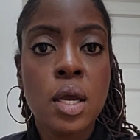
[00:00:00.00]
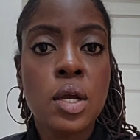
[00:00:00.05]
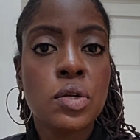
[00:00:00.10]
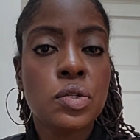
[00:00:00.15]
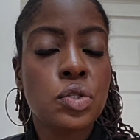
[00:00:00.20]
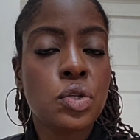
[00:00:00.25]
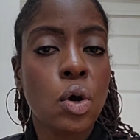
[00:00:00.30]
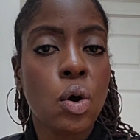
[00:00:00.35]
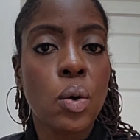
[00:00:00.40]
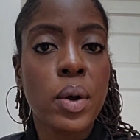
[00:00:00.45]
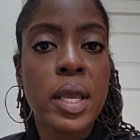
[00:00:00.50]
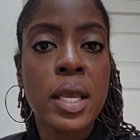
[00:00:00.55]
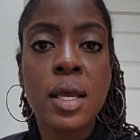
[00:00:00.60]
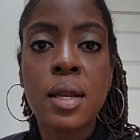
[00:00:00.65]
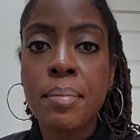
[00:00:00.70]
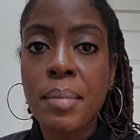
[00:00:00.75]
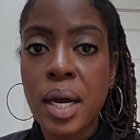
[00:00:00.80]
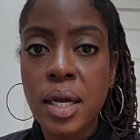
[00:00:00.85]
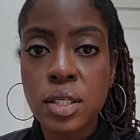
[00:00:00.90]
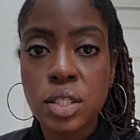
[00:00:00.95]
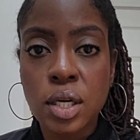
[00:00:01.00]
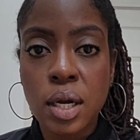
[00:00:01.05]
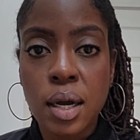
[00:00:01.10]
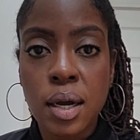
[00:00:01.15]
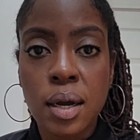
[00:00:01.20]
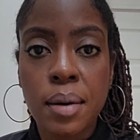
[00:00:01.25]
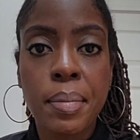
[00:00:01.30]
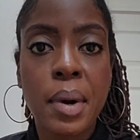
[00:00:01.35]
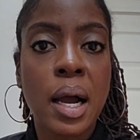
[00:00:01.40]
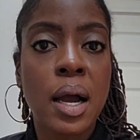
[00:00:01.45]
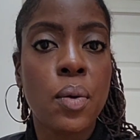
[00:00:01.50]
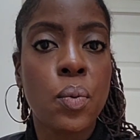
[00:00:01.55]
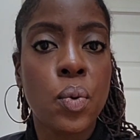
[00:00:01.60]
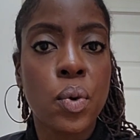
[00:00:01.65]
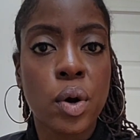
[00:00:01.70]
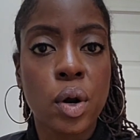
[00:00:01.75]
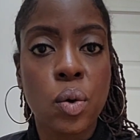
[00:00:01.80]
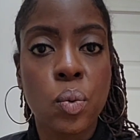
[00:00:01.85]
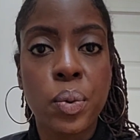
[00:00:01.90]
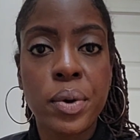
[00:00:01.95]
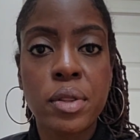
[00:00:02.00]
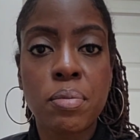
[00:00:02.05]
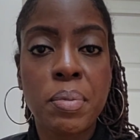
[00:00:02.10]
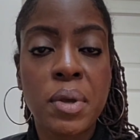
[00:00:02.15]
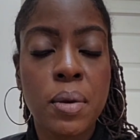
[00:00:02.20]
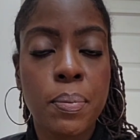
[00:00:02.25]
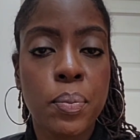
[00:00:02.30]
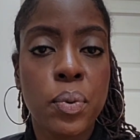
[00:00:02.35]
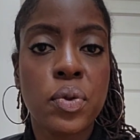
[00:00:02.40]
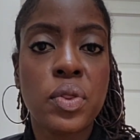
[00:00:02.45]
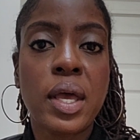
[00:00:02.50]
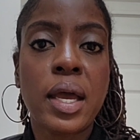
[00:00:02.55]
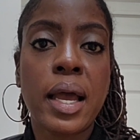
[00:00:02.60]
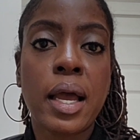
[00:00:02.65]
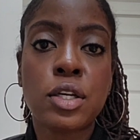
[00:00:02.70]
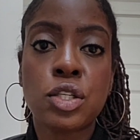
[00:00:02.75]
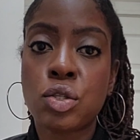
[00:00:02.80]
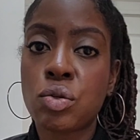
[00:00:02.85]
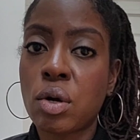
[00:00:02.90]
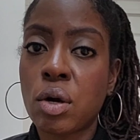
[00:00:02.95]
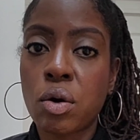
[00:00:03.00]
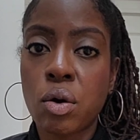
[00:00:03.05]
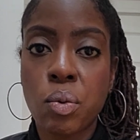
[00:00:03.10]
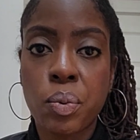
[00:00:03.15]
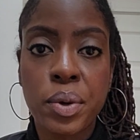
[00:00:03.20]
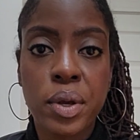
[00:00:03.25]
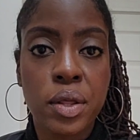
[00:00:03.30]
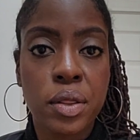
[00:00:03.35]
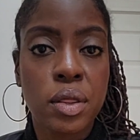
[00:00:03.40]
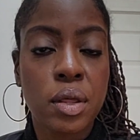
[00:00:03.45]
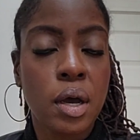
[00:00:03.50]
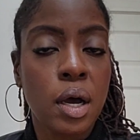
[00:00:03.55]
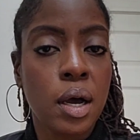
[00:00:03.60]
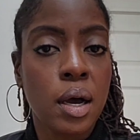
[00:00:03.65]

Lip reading: So, in my job, I work with people that struggle with